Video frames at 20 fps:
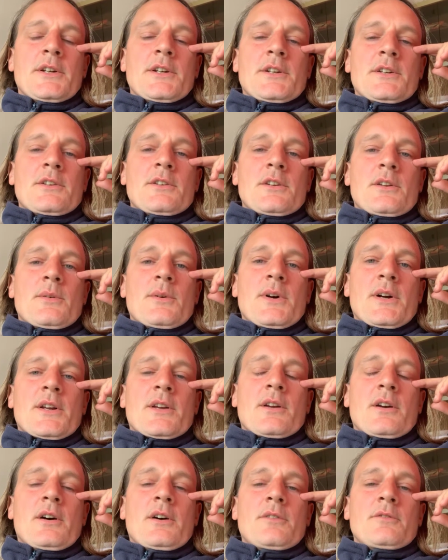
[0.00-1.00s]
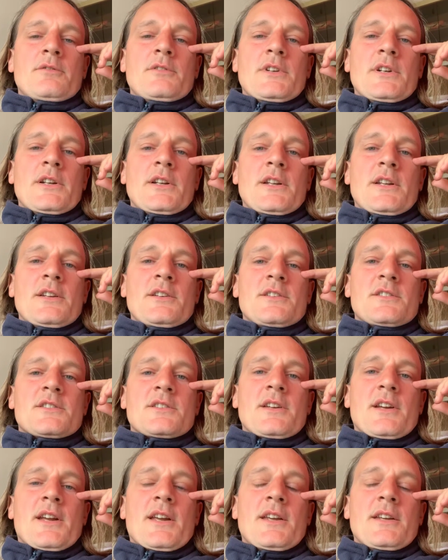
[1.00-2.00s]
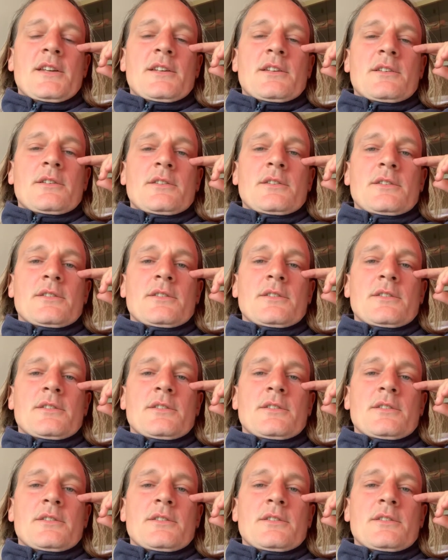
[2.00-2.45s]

you know, I can't really take